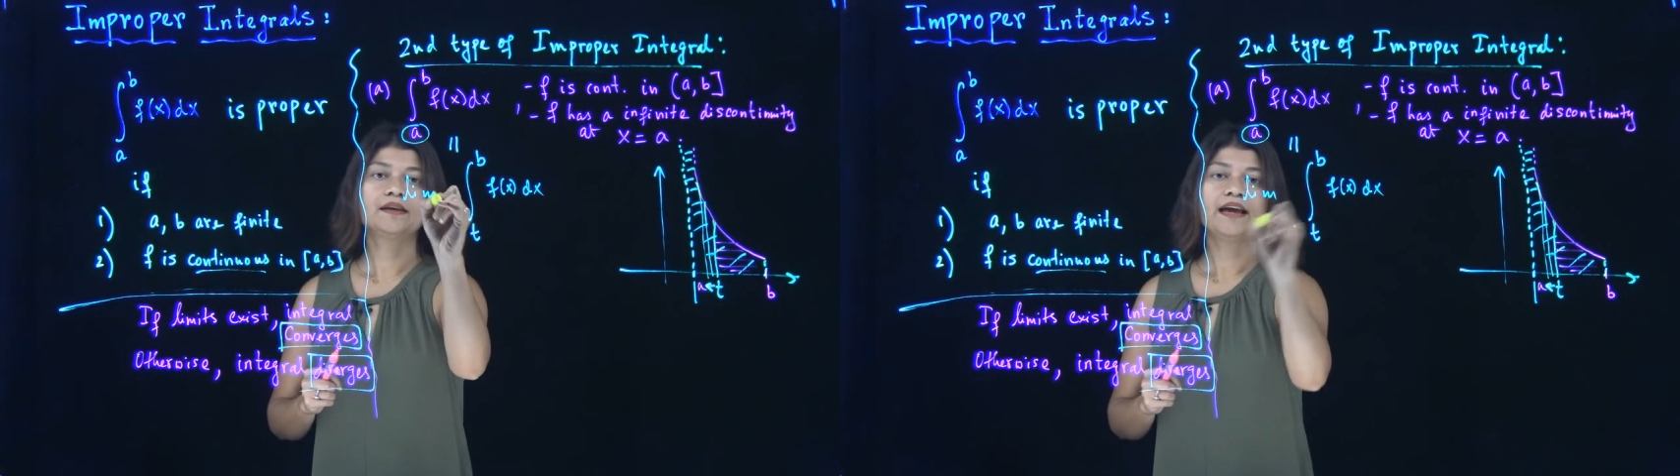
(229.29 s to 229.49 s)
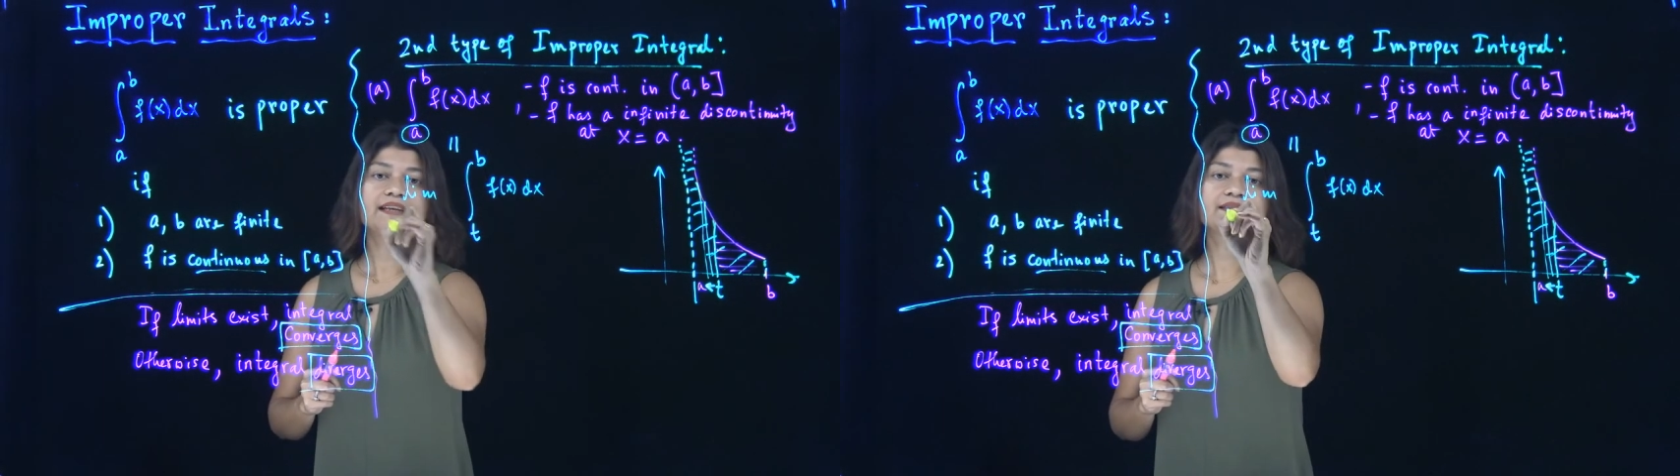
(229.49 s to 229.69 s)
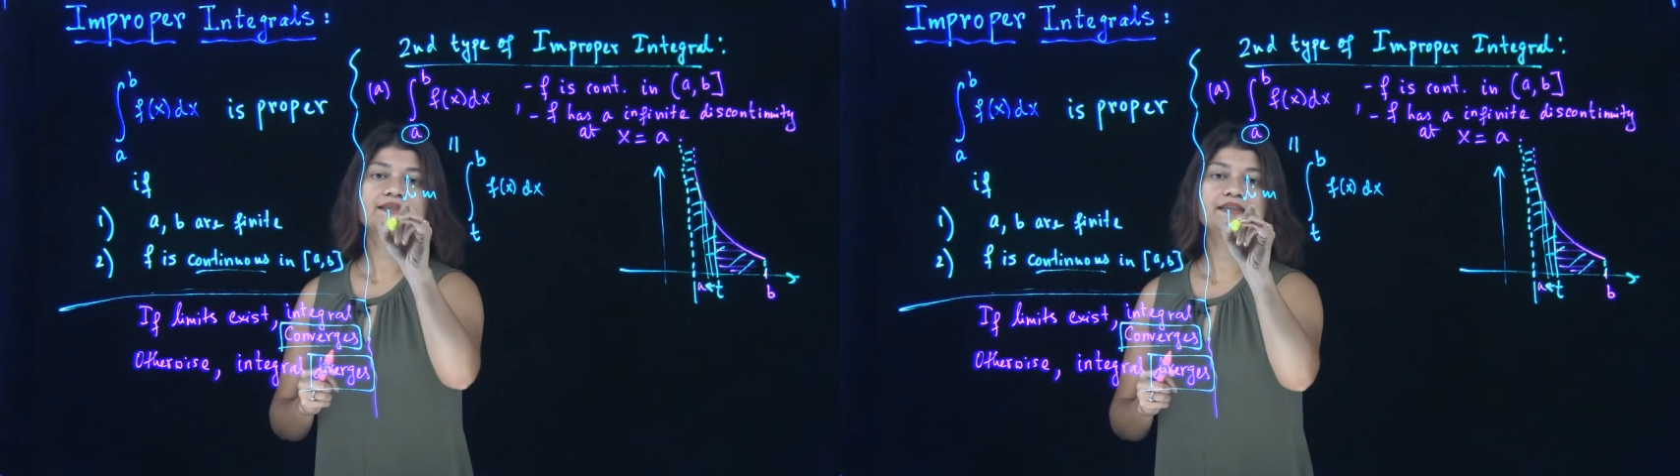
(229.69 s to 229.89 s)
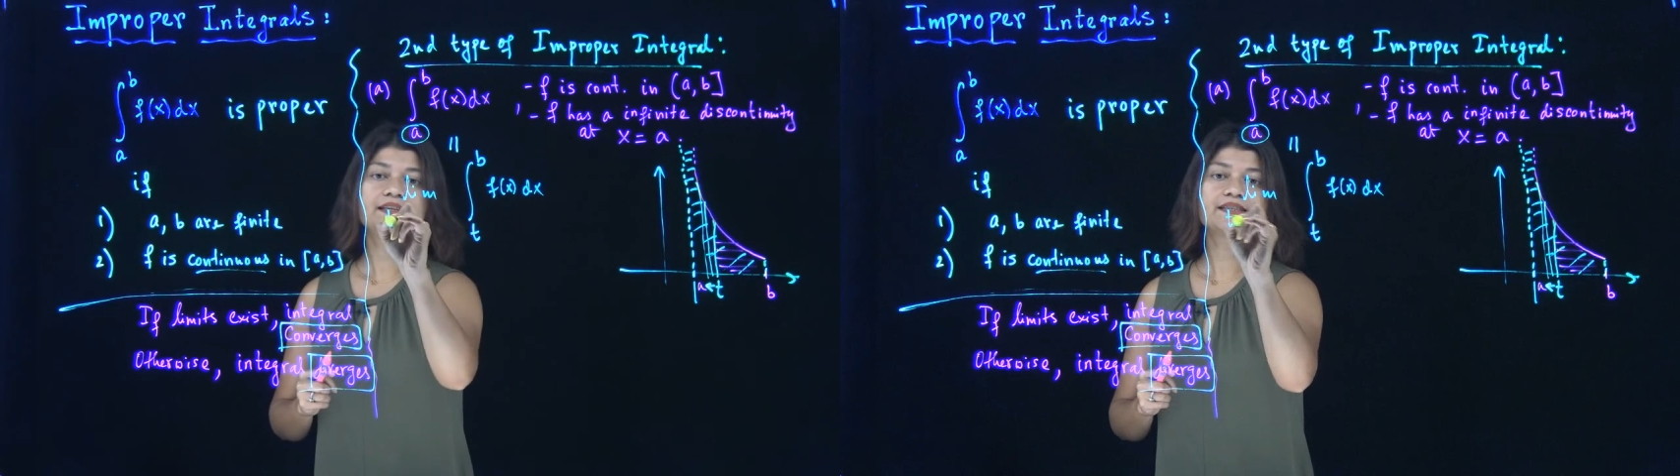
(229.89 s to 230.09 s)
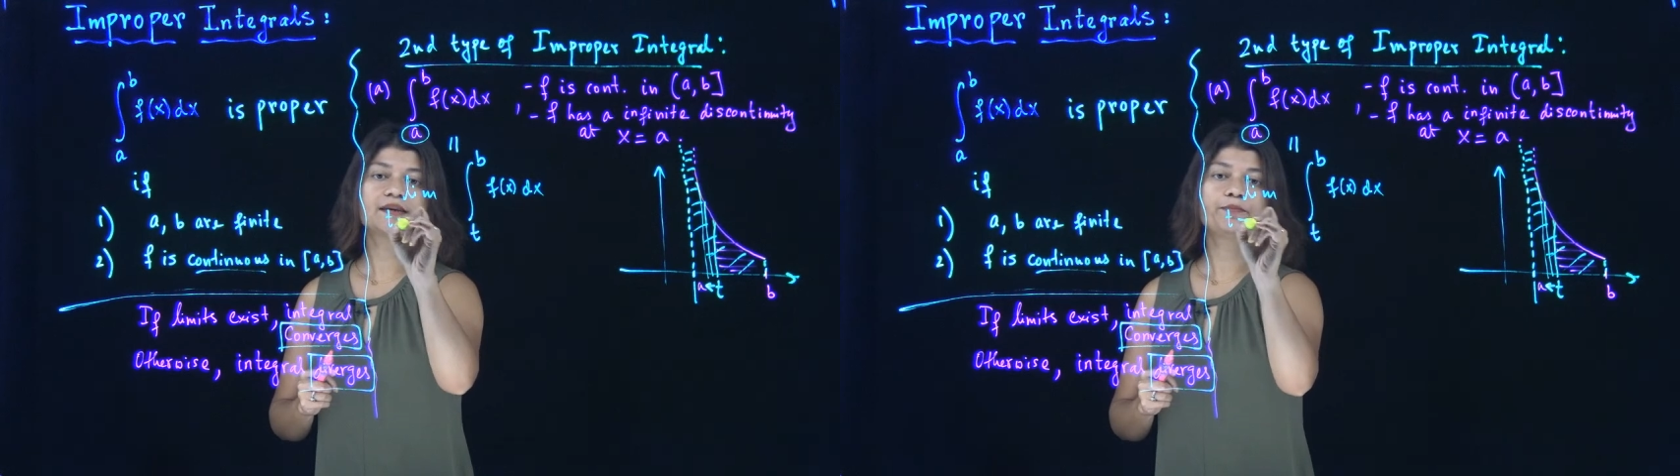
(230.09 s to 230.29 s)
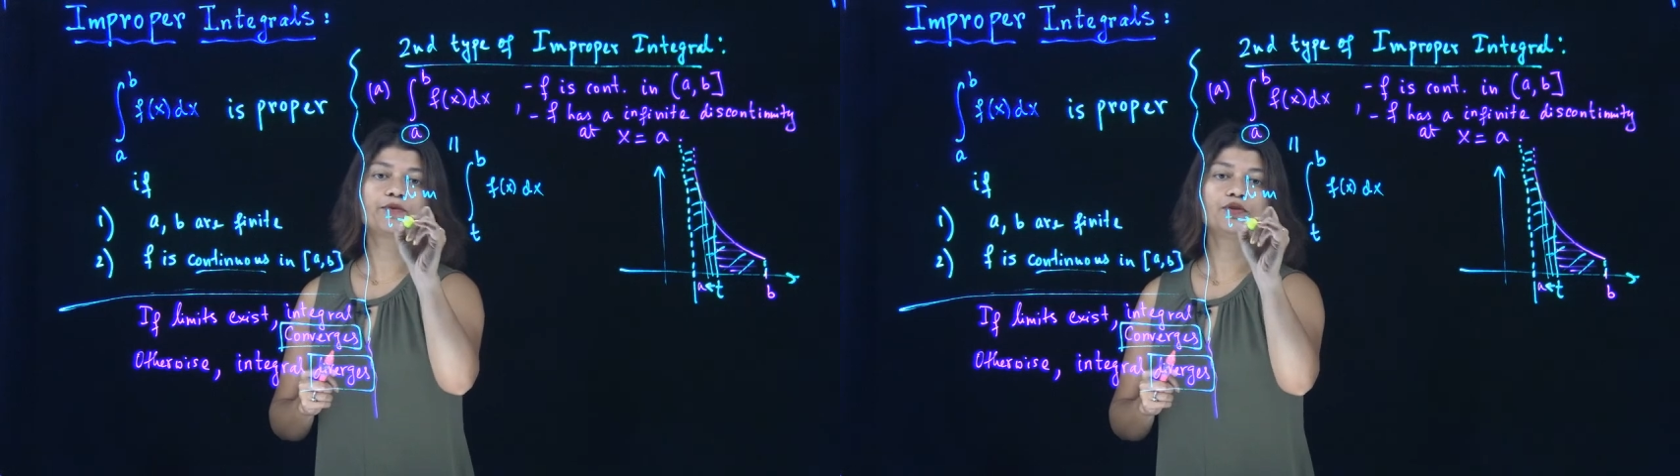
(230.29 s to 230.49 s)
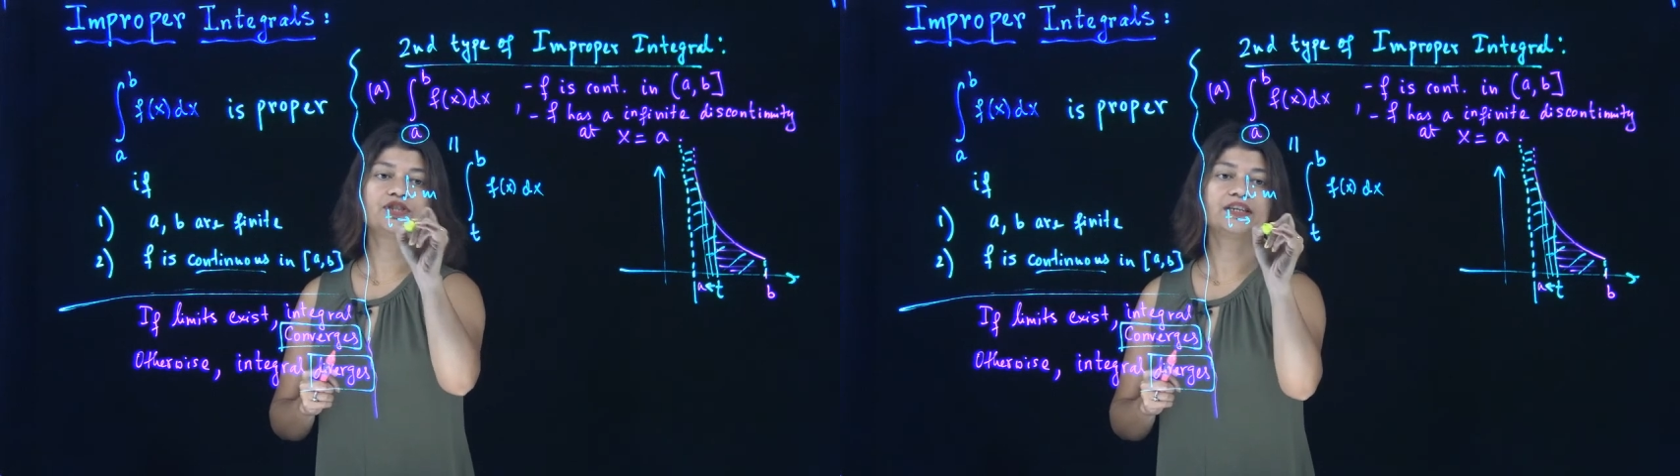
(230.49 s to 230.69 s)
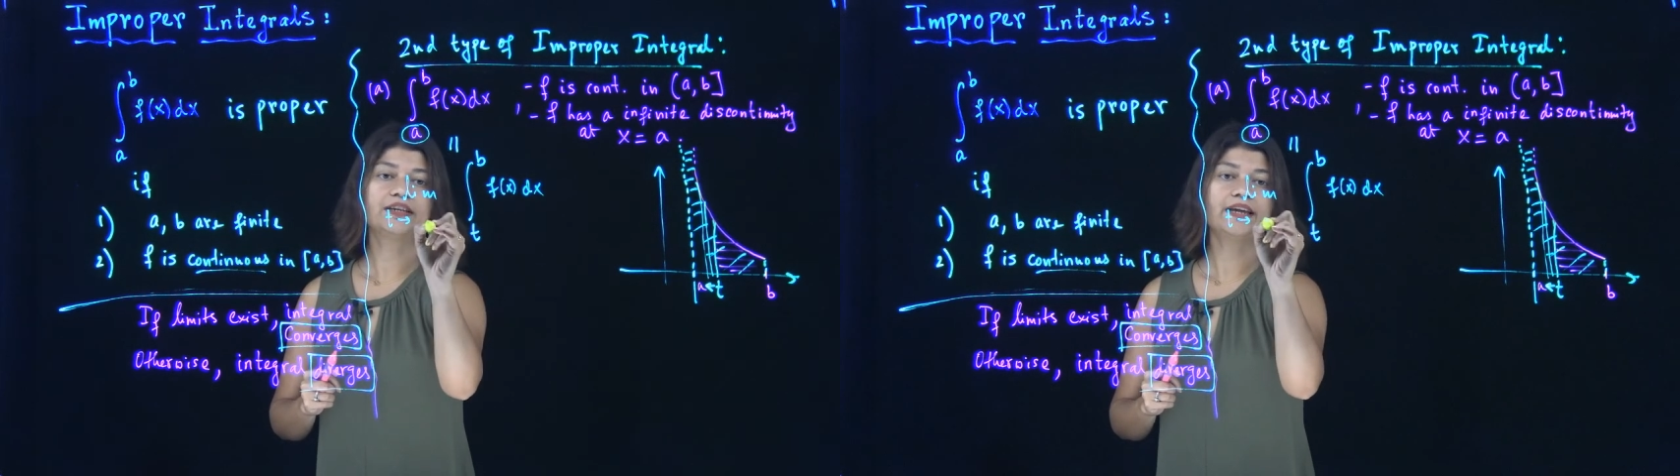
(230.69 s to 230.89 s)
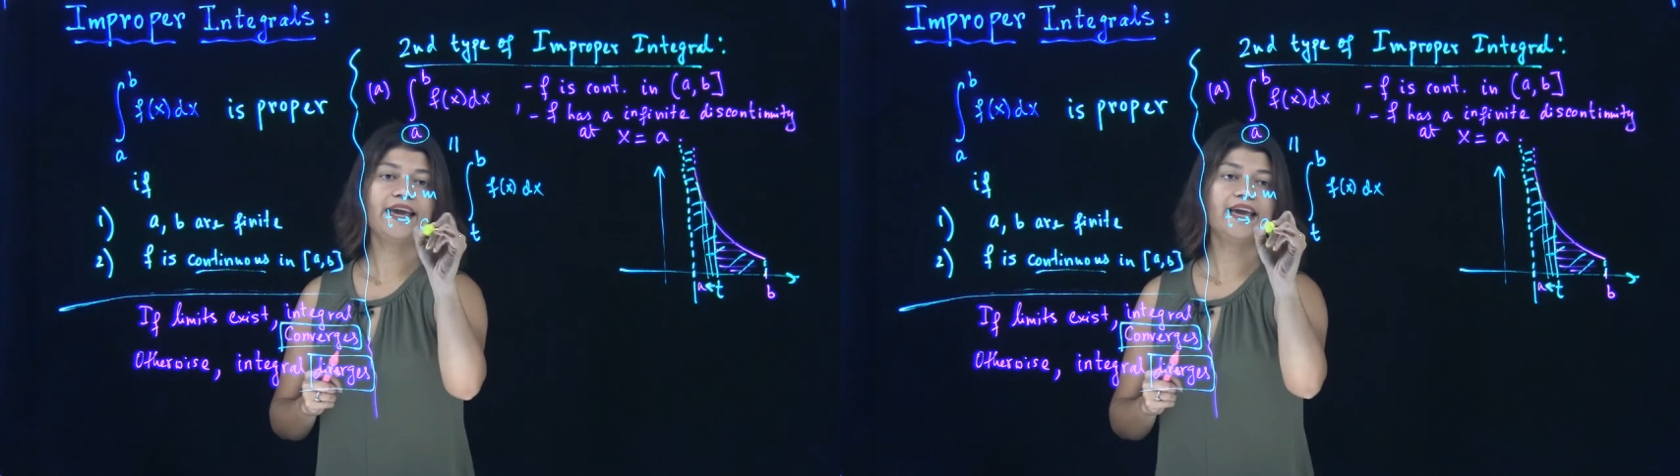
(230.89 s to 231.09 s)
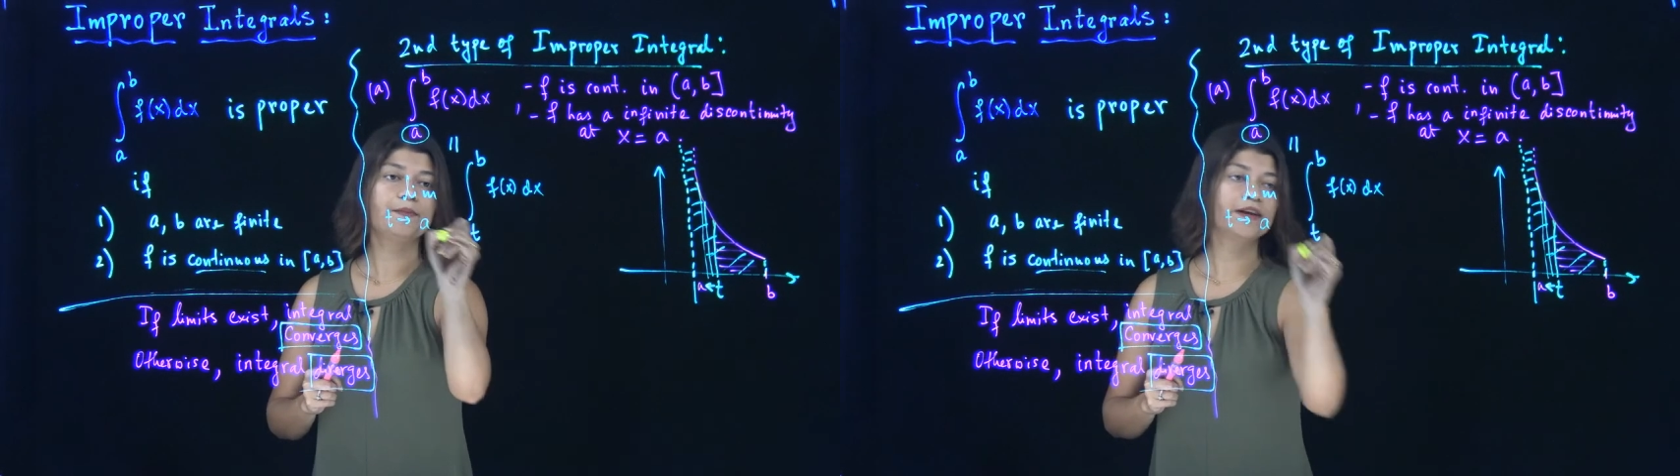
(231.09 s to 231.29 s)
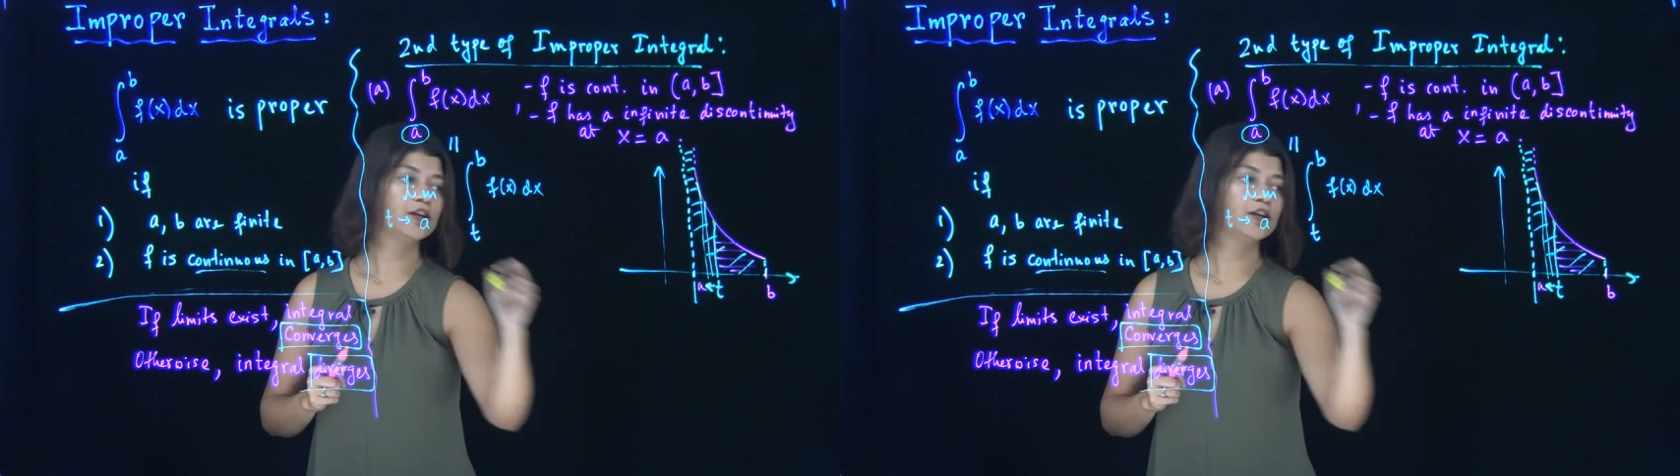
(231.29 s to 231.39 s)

as t is approaching a, but